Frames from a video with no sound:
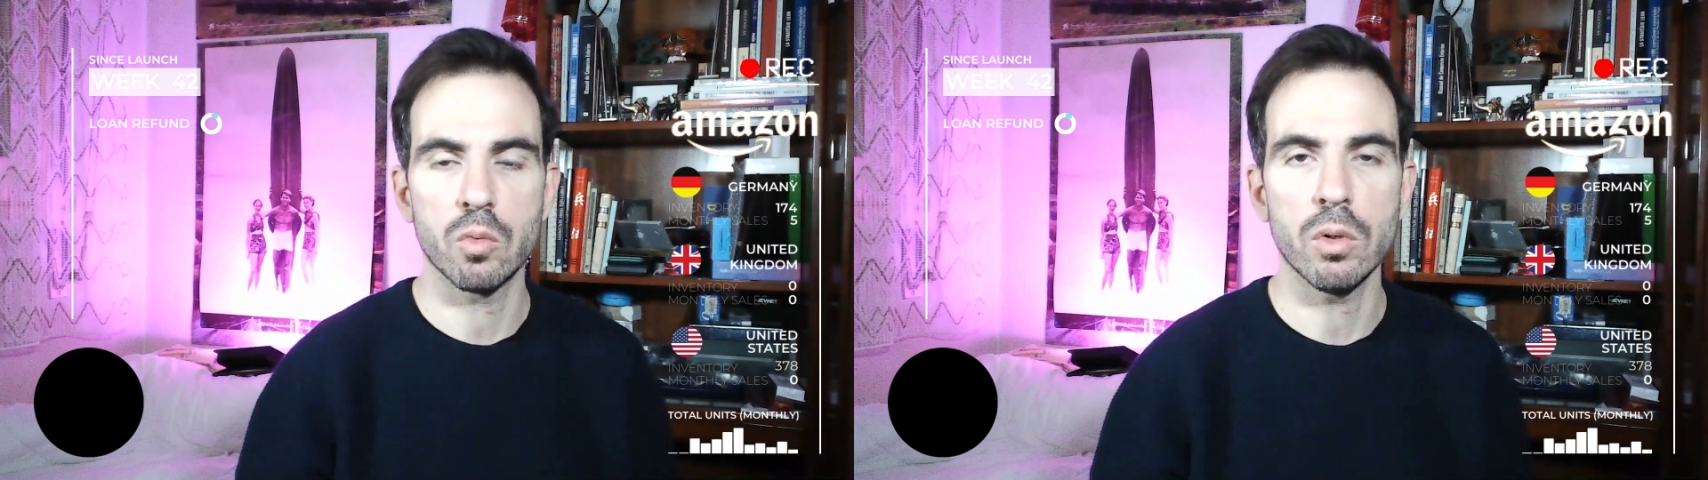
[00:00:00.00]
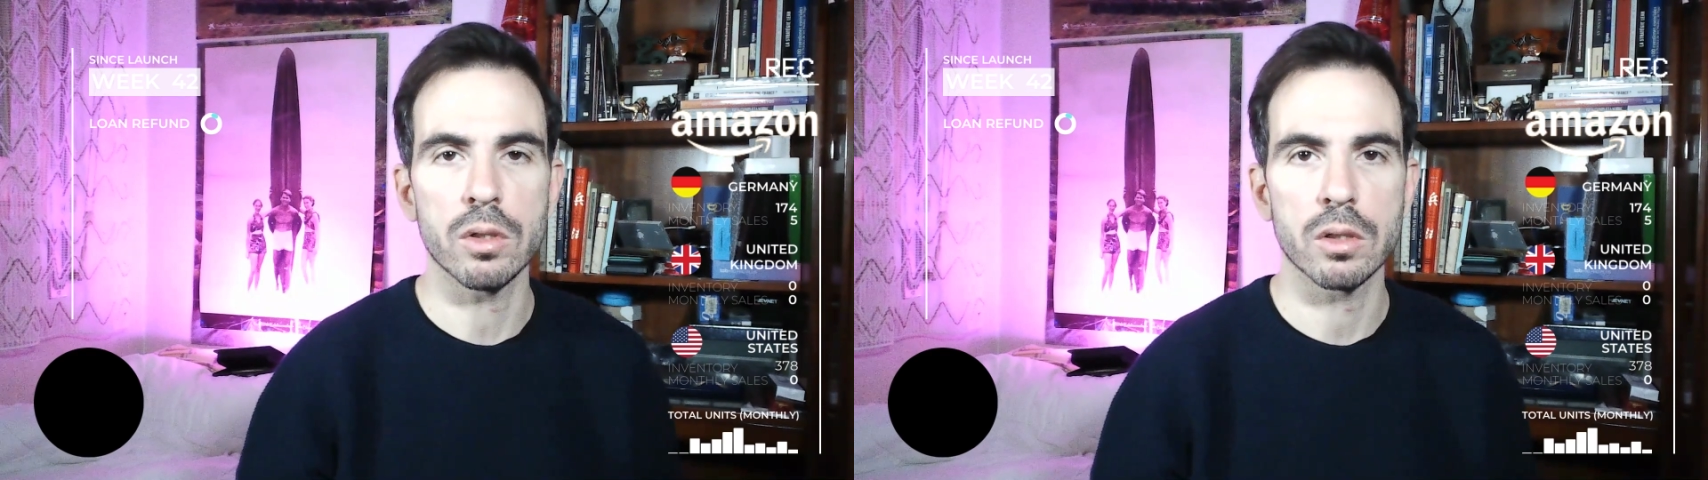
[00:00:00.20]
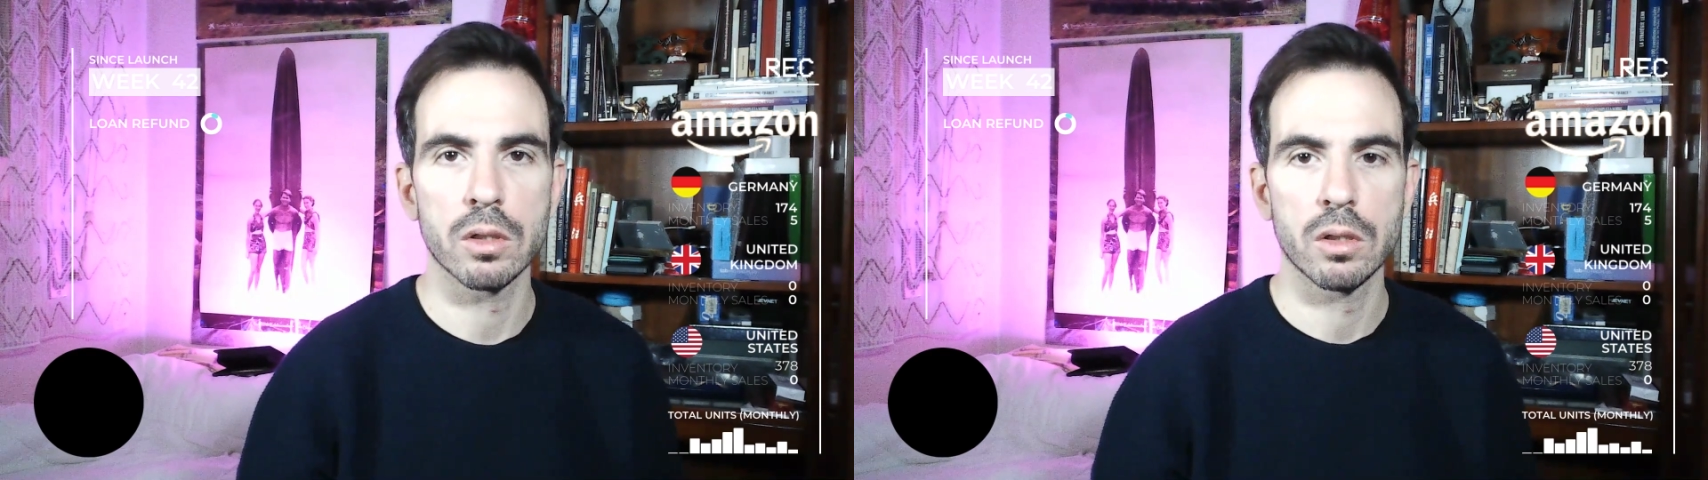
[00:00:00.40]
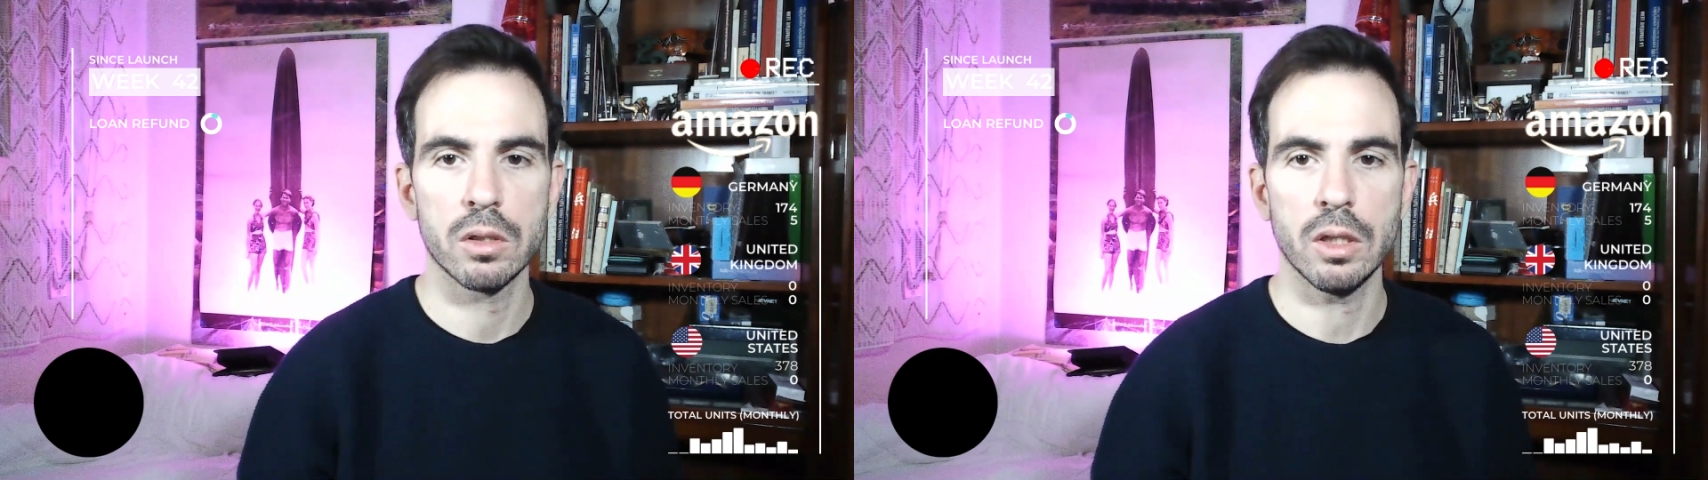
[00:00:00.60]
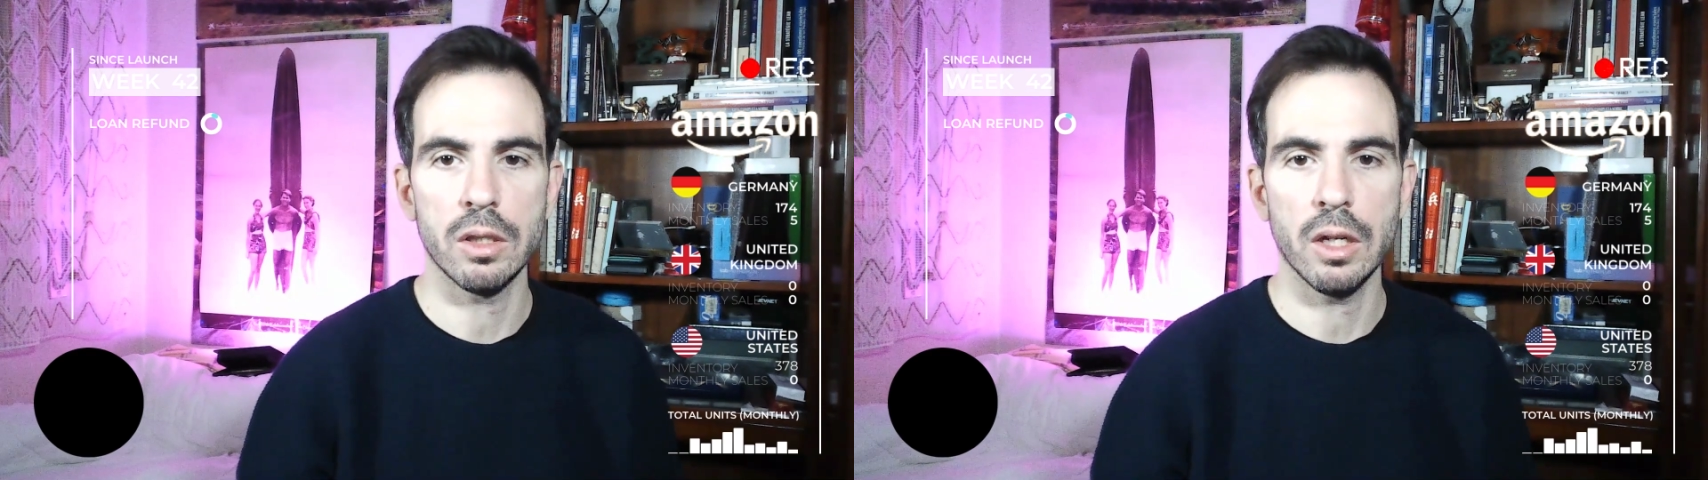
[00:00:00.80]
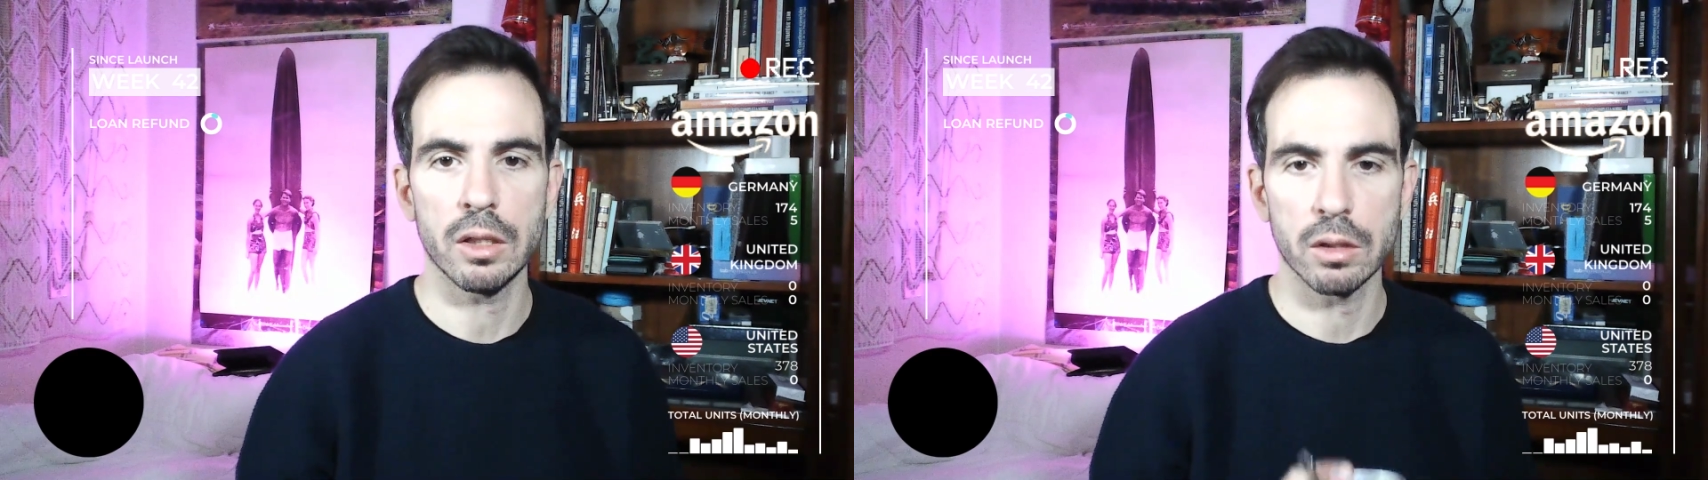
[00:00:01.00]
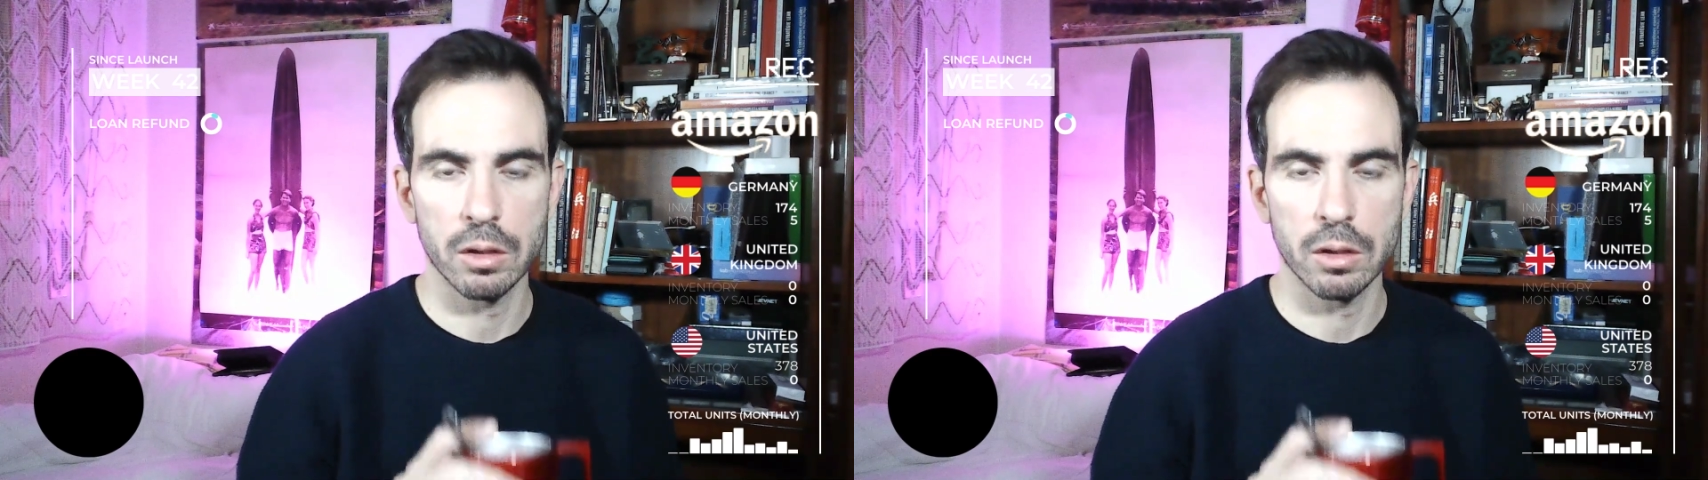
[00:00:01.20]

worse than that